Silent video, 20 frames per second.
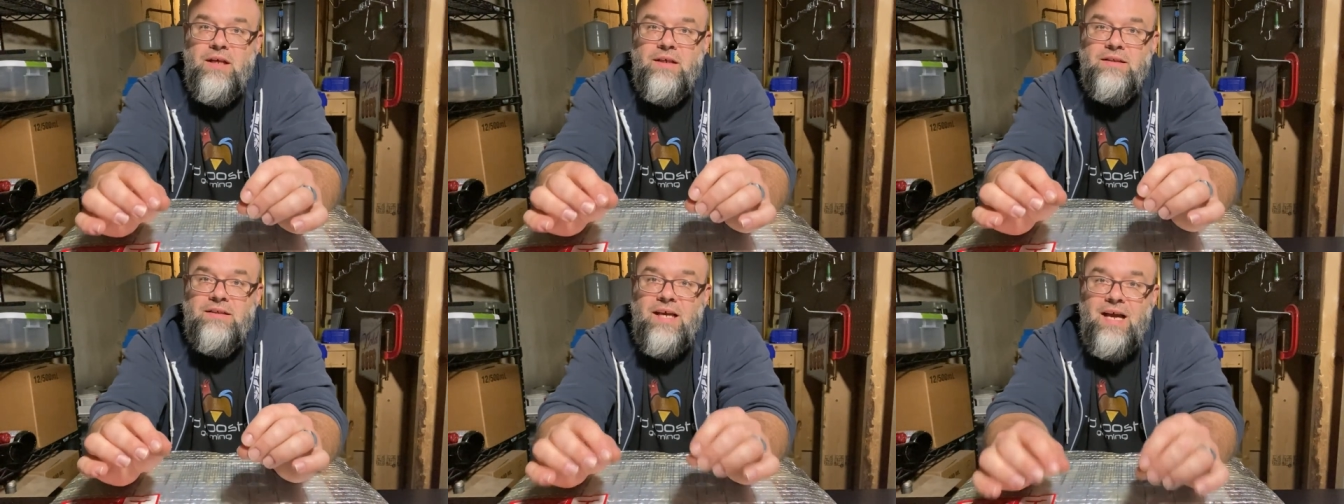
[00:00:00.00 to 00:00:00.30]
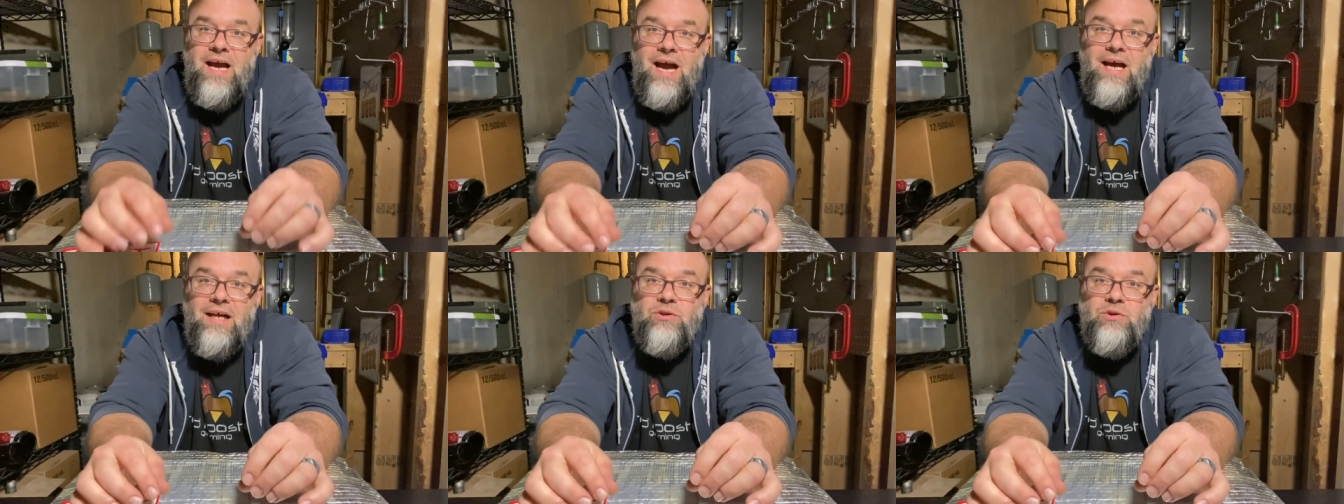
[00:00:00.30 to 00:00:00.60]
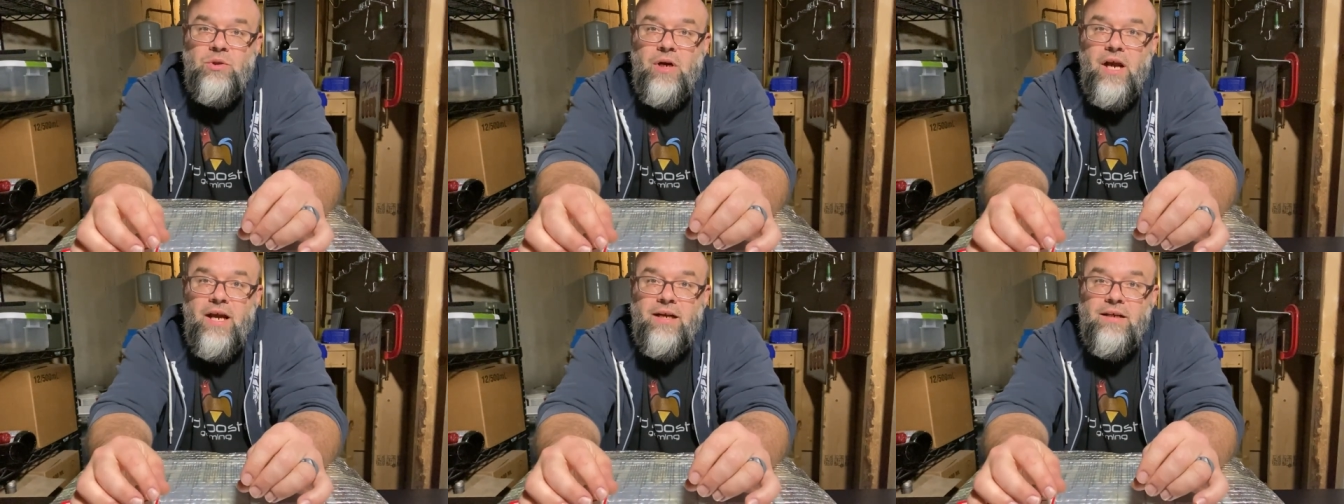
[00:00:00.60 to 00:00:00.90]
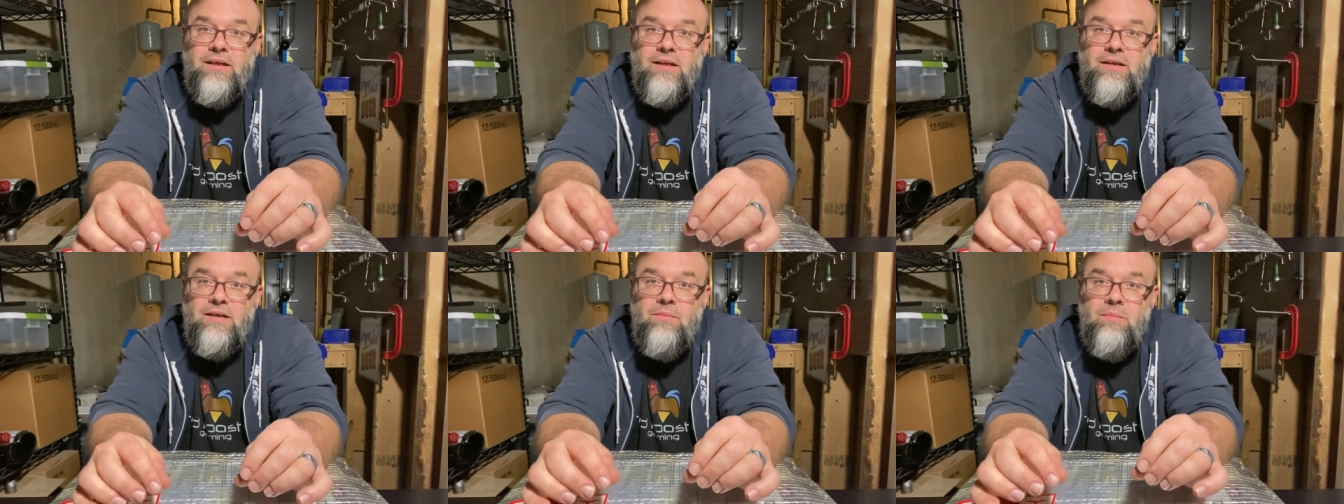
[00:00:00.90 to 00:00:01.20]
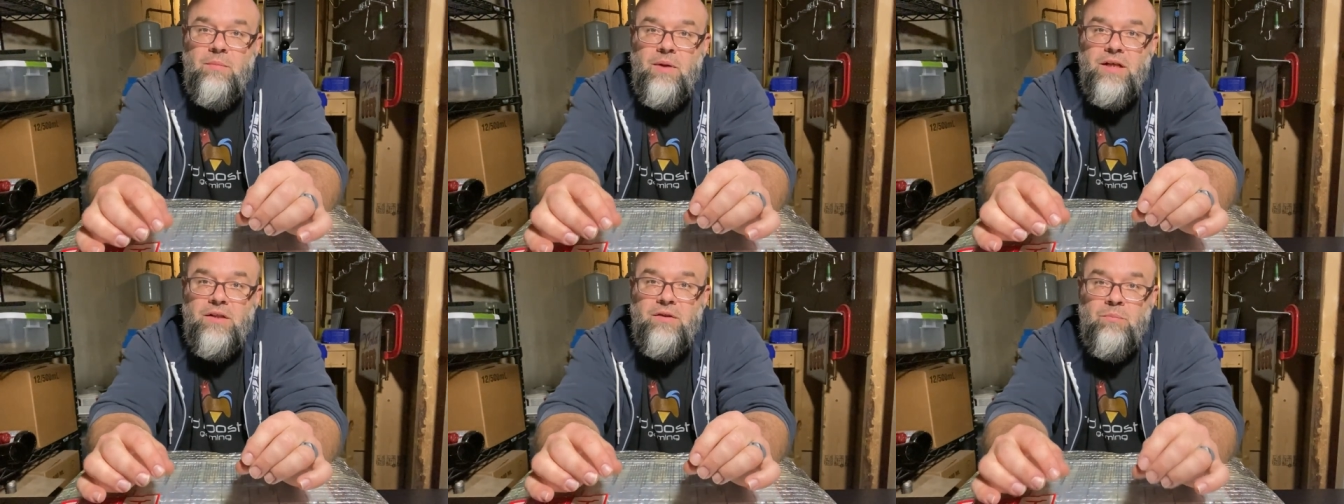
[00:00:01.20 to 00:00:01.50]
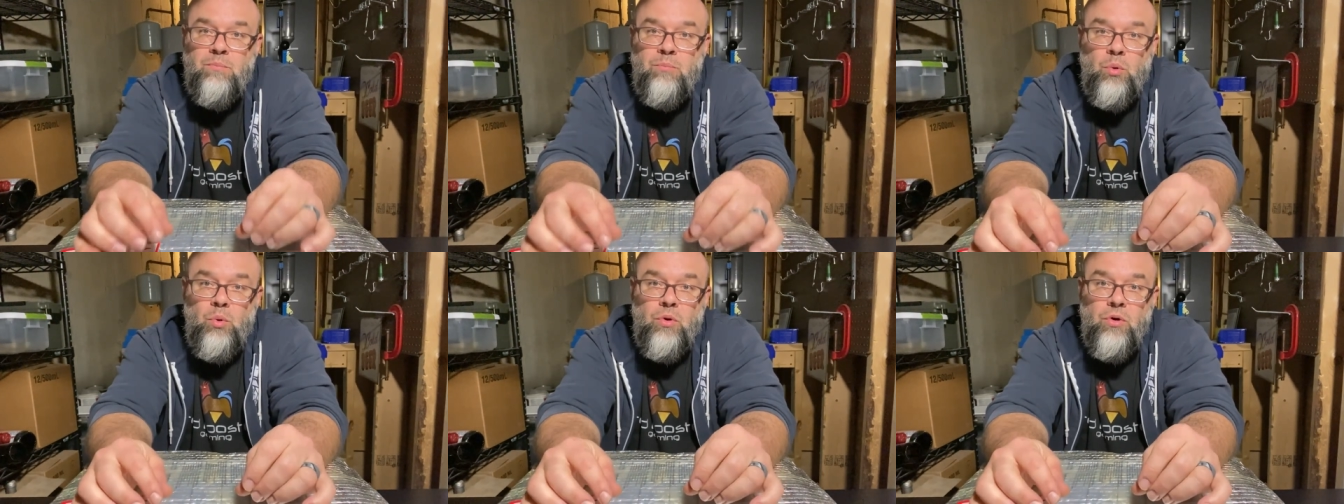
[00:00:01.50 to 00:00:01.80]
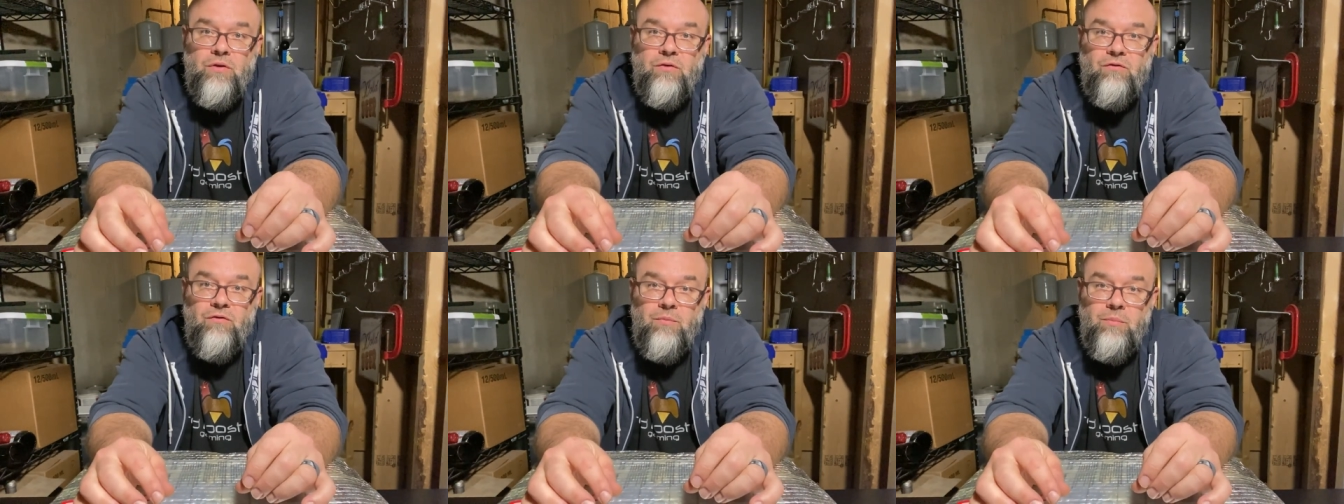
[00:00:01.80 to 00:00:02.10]
is contracted to make the
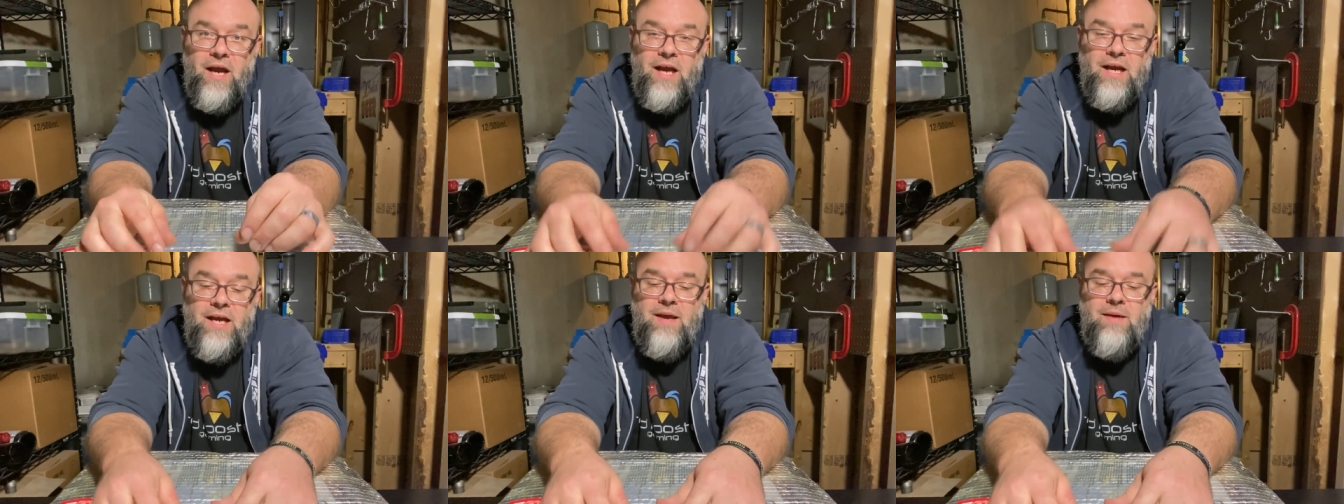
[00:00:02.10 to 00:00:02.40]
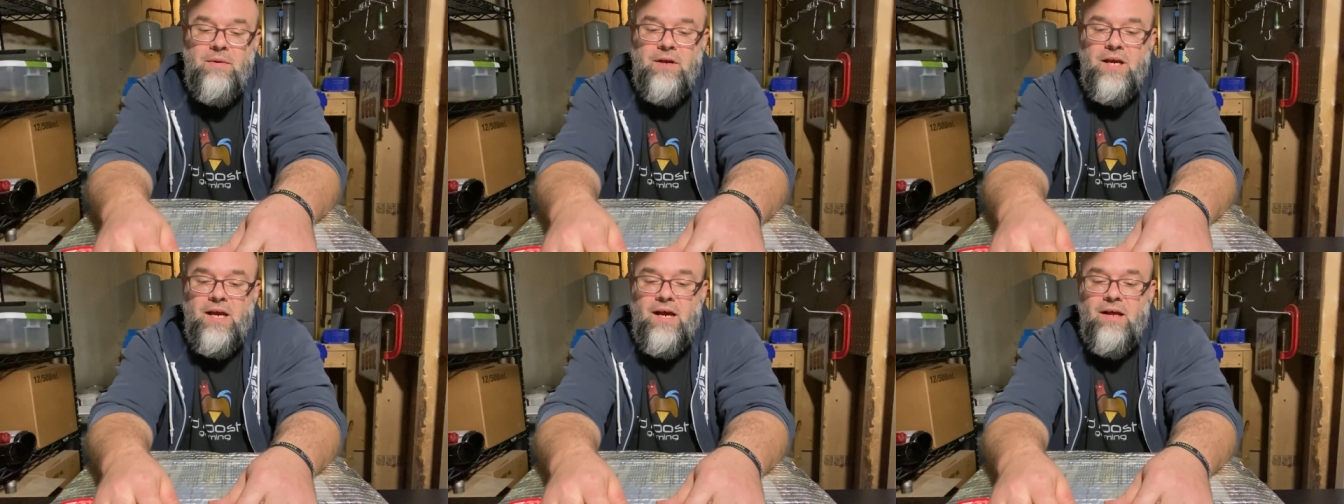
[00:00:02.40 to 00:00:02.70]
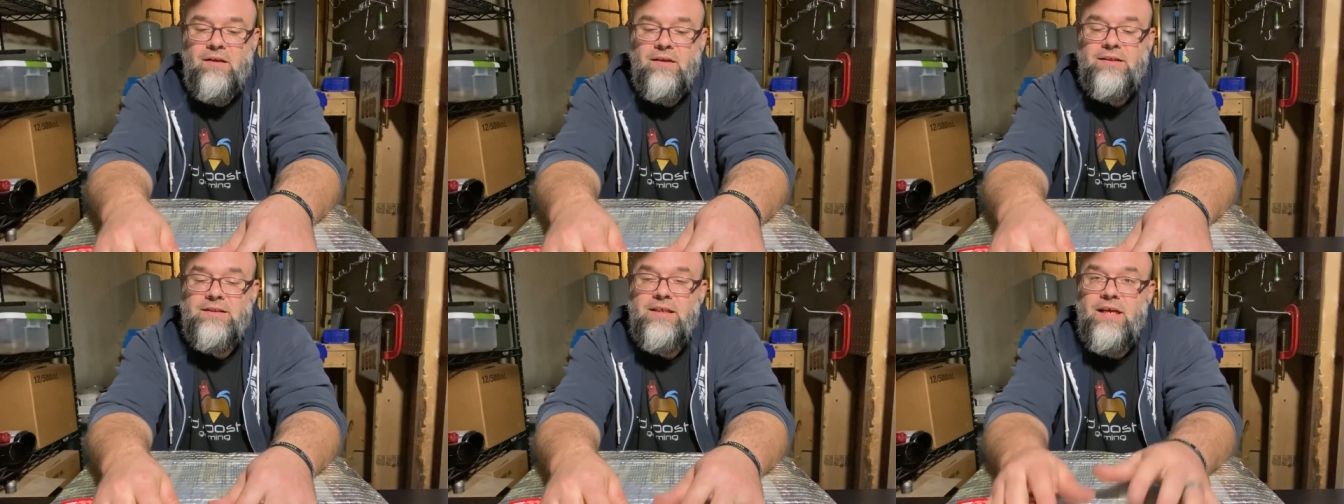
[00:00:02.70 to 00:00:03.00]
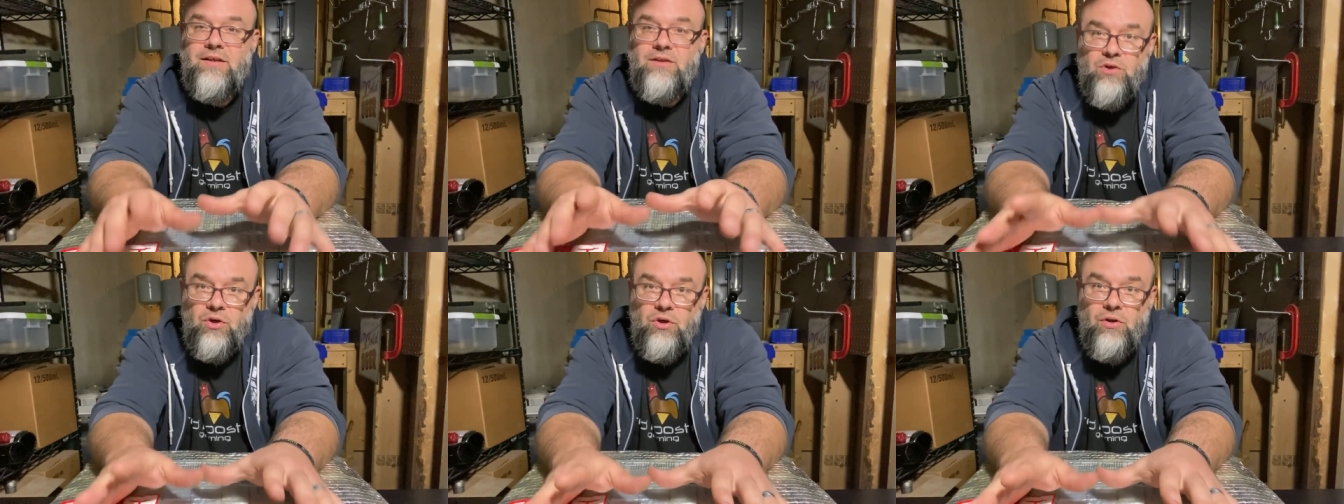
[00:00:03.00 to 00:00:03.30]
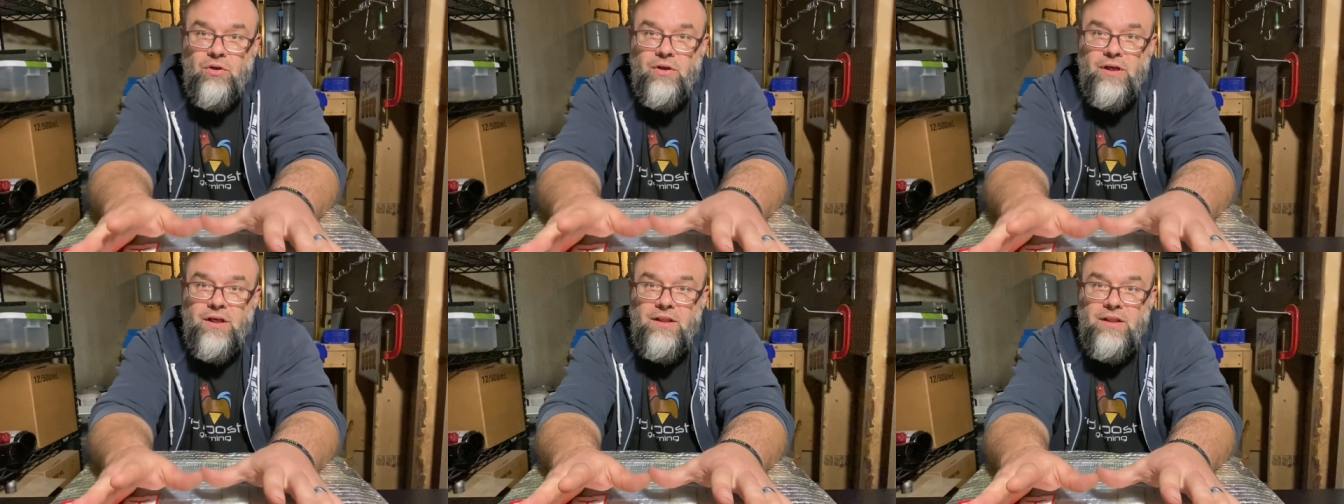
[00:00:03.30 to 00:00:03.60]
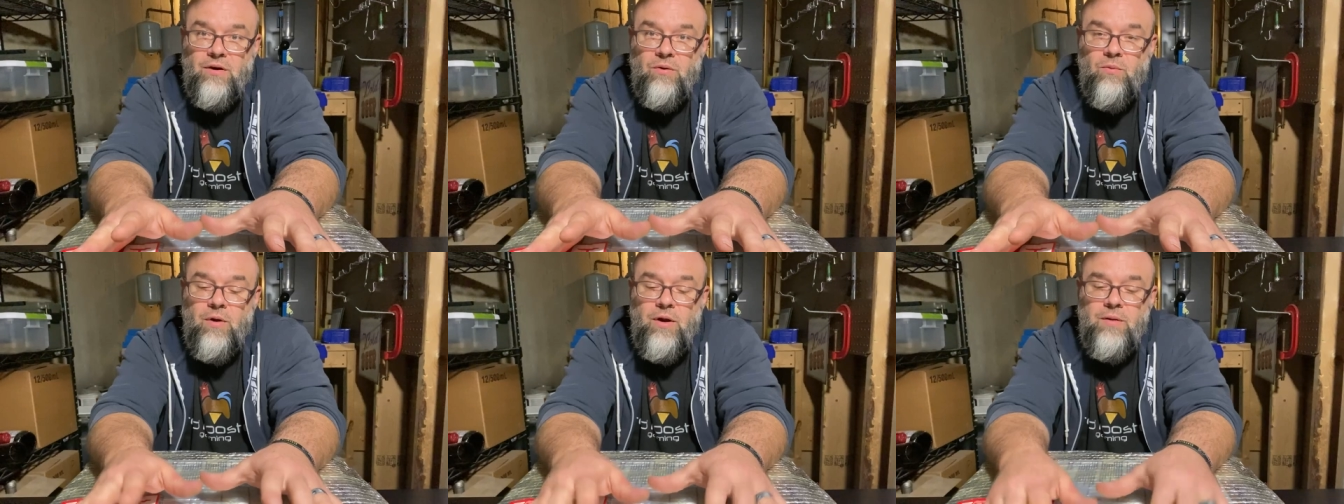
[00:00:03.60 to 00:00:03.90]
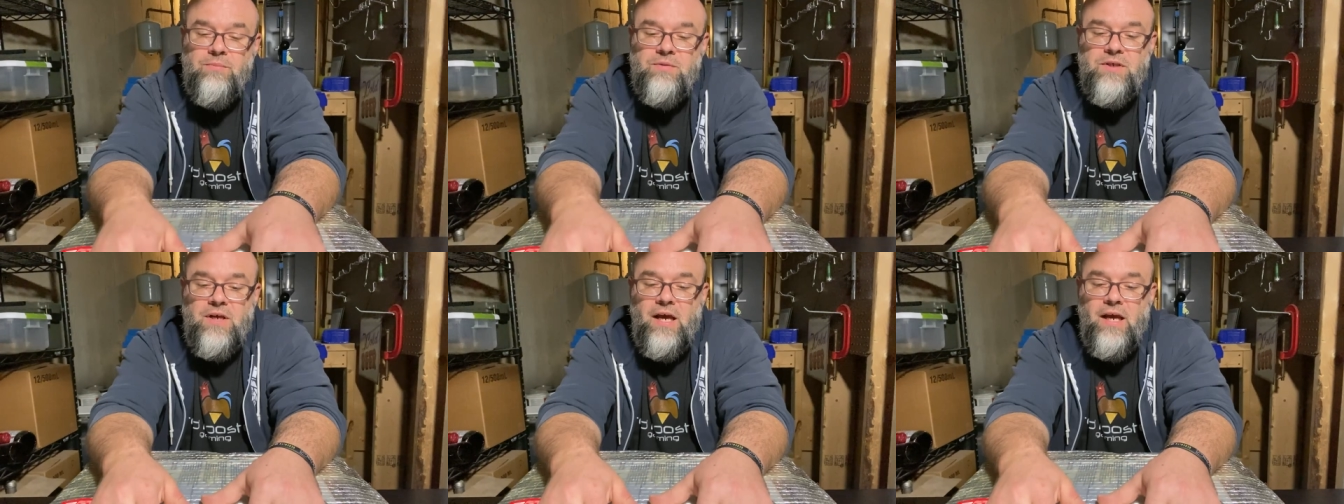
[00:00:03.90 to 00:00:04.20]
boards for Backgammon Galaxy, I took a look at their
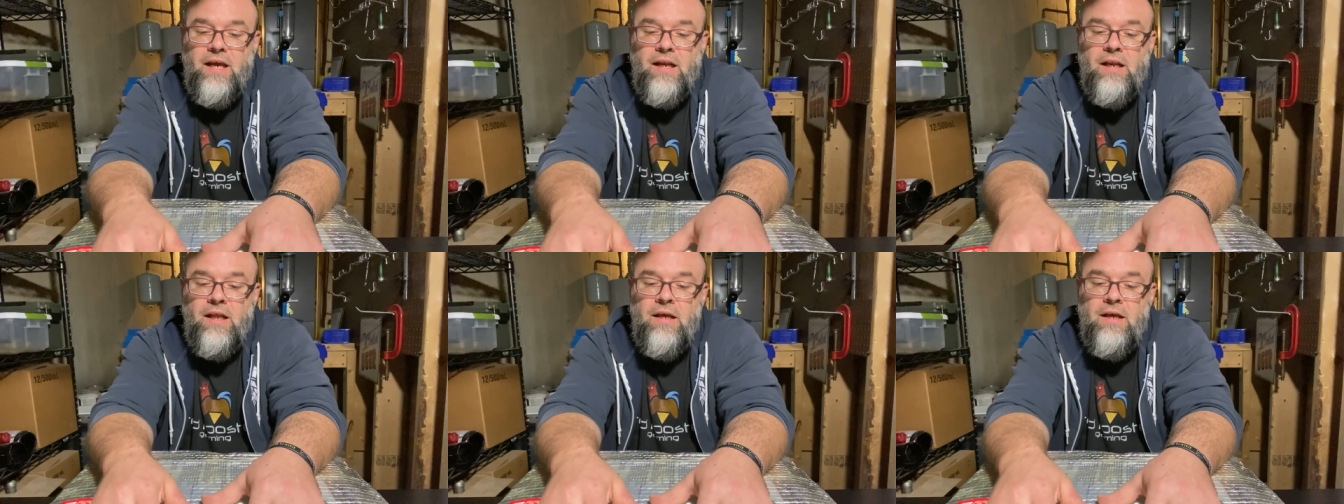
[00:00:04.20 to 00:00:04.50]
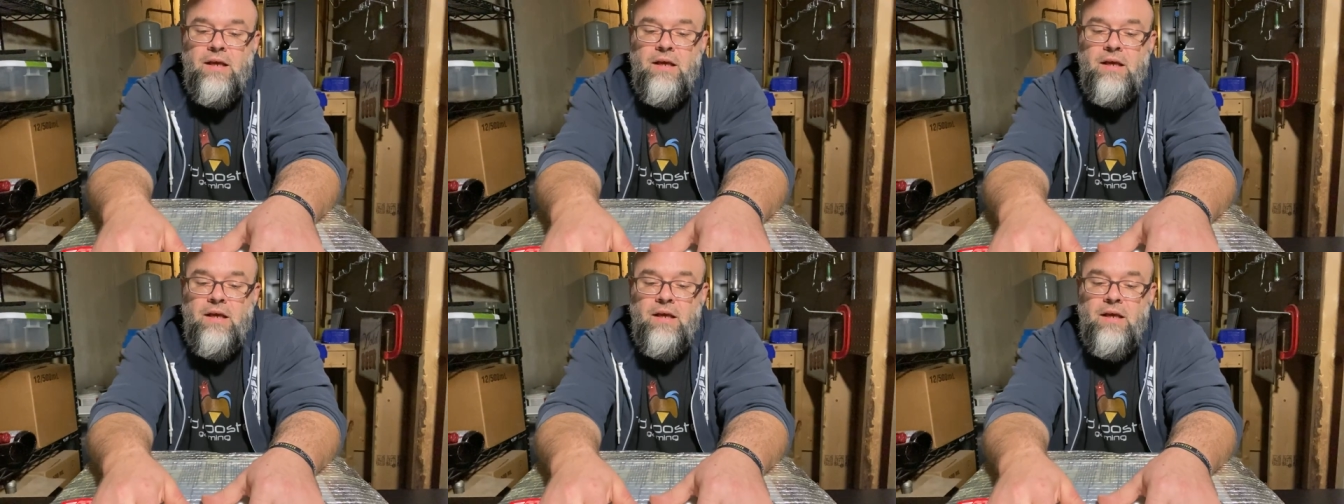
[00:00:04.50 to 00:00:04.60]
website,